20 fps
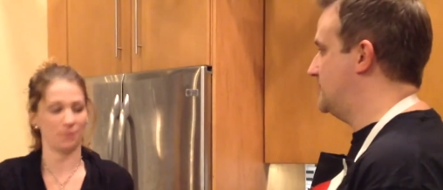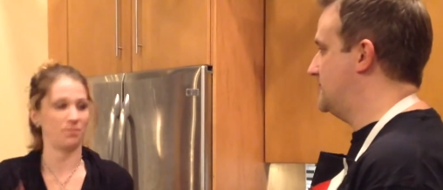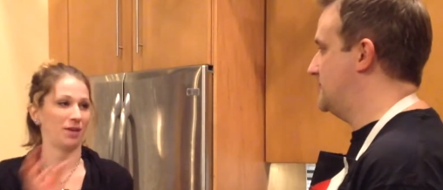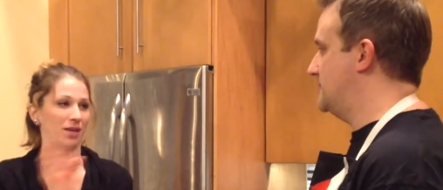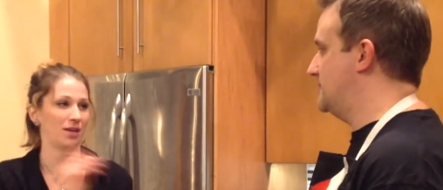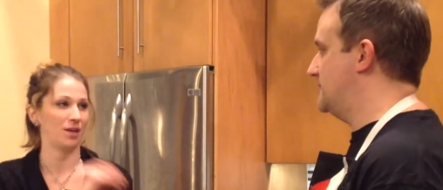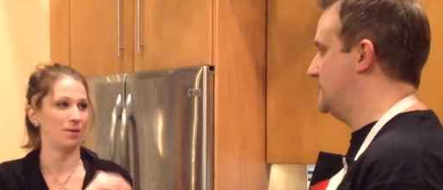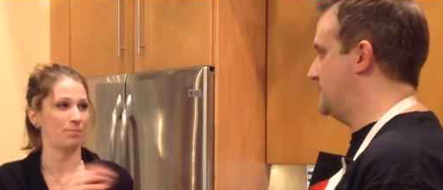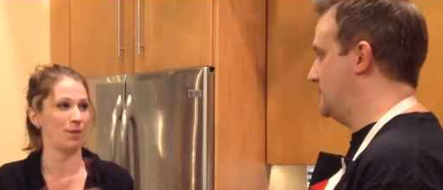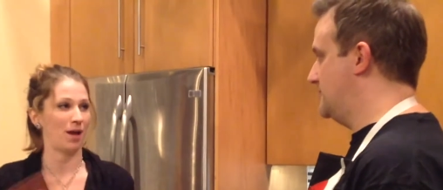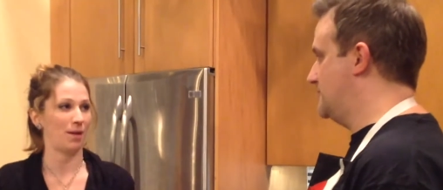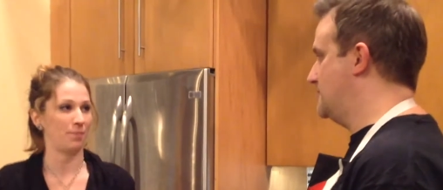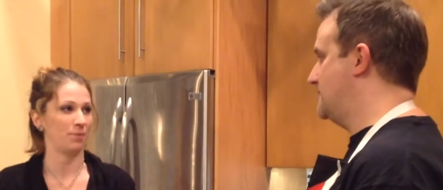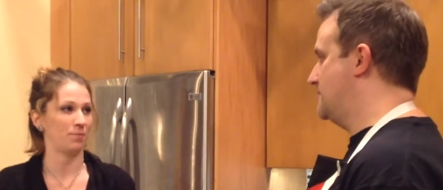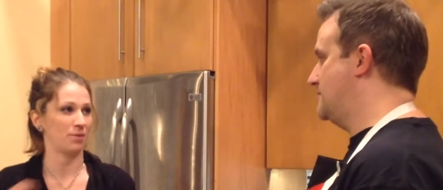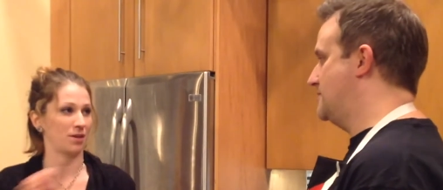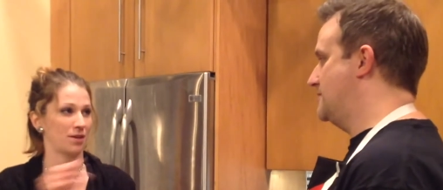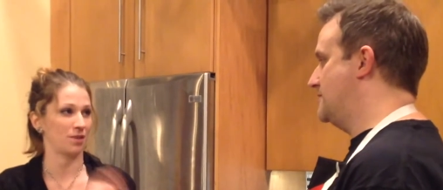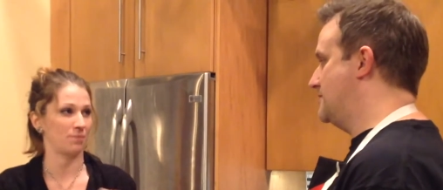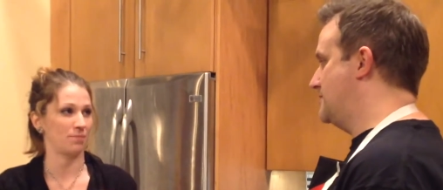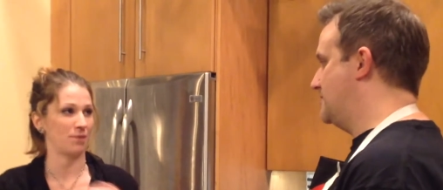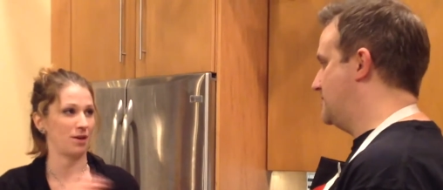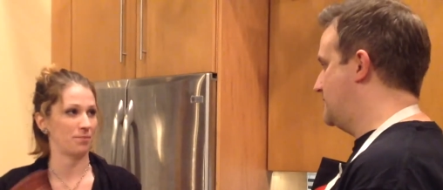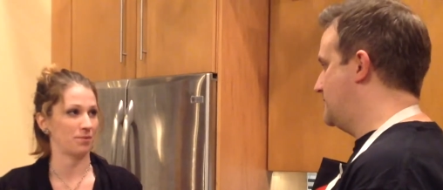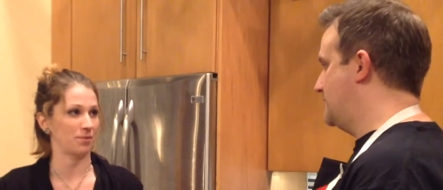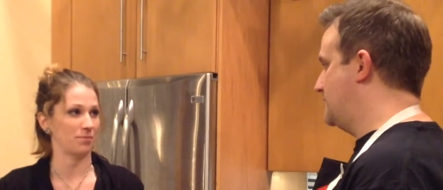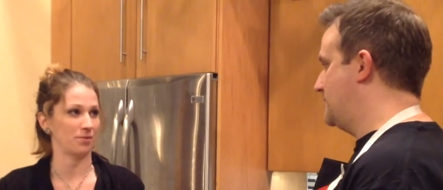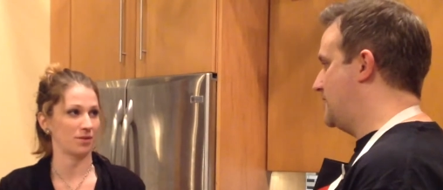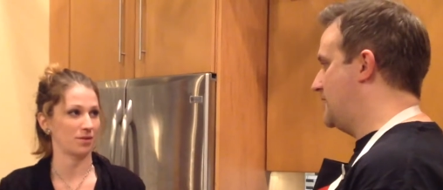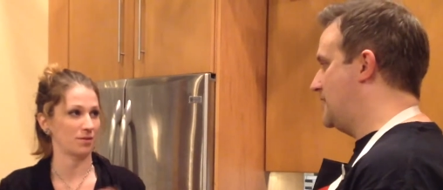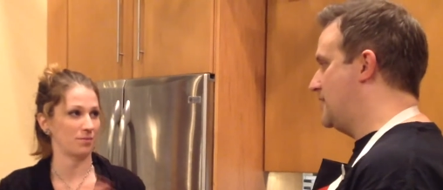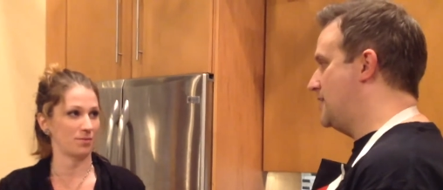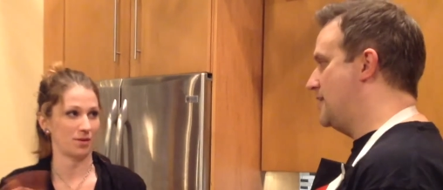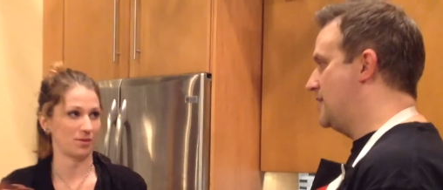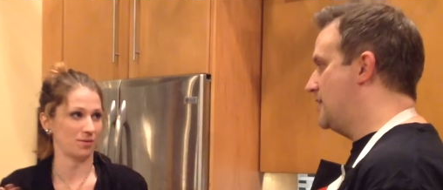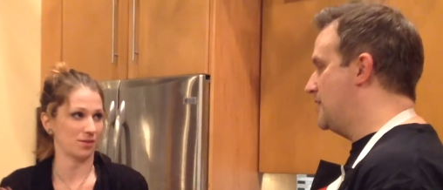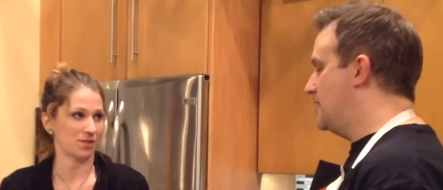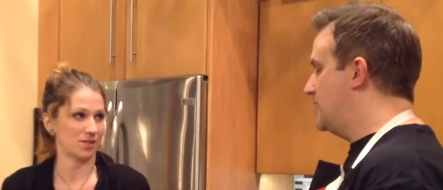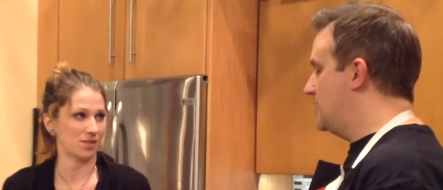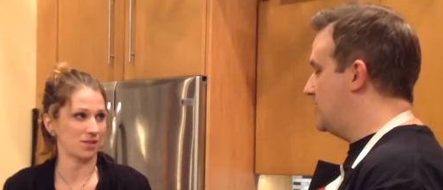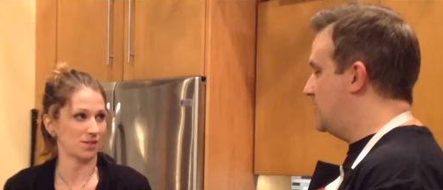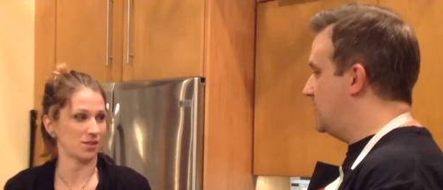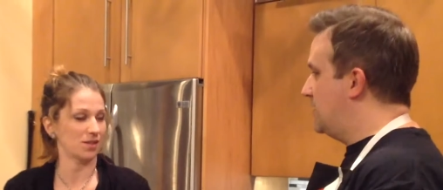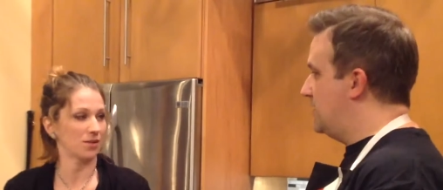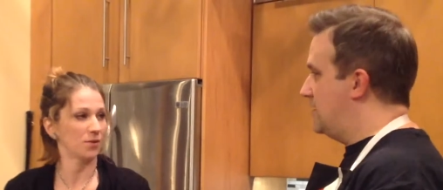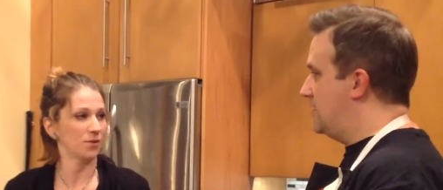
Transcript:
Speaker 1: pick it up, pop it, pick it up, pop it, pick it up, pop it. It's easy.